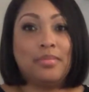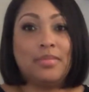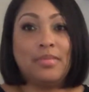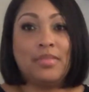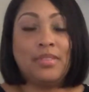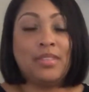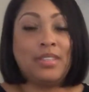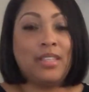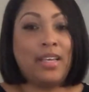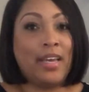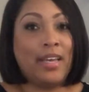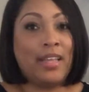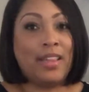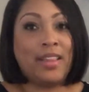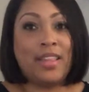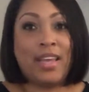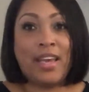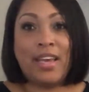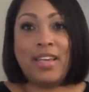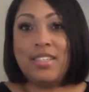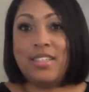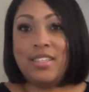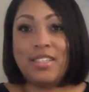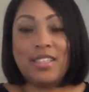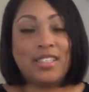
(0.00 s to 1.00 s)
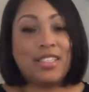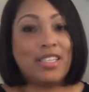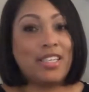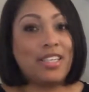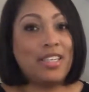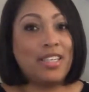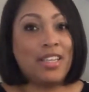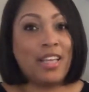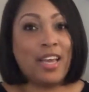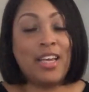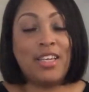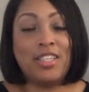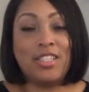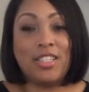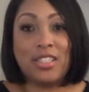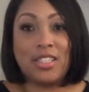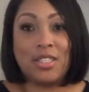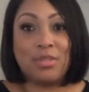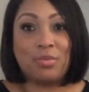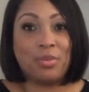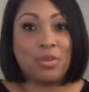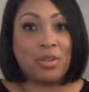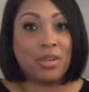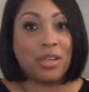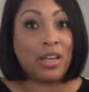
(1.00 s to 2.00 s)
Yeah, they
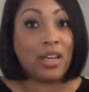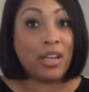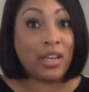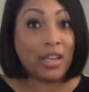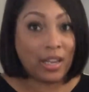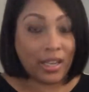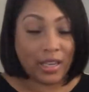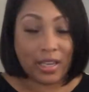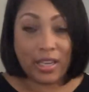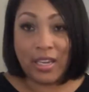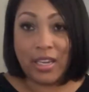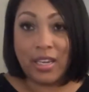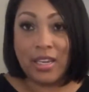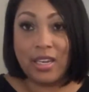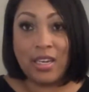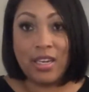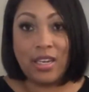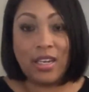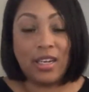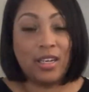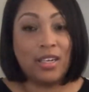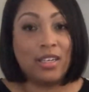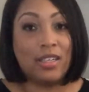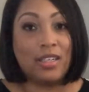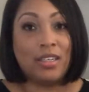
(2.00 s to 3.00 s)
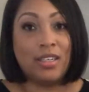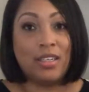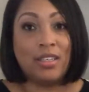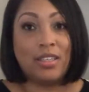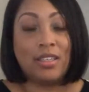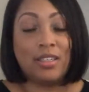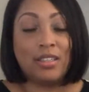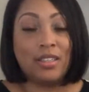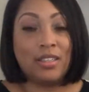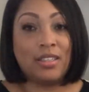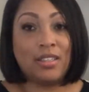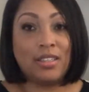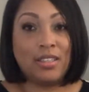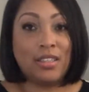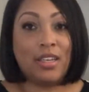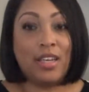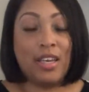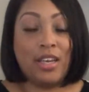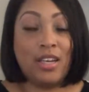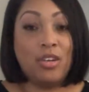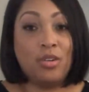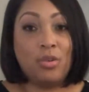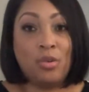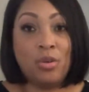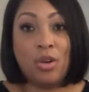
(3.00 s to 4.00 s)
just were clicking,
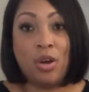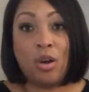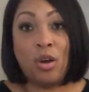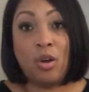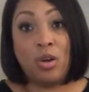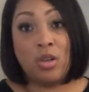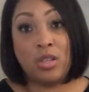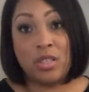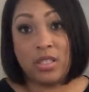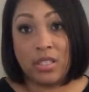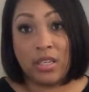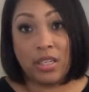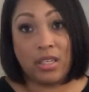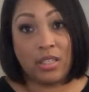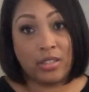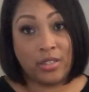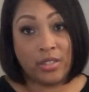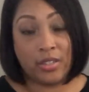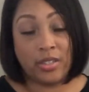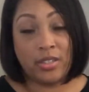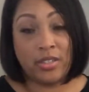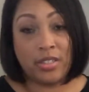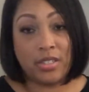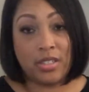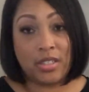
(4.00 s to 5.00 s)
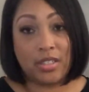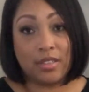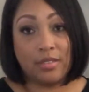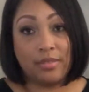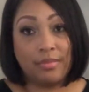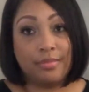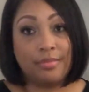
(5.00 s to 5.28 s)
hitting on all cylinders.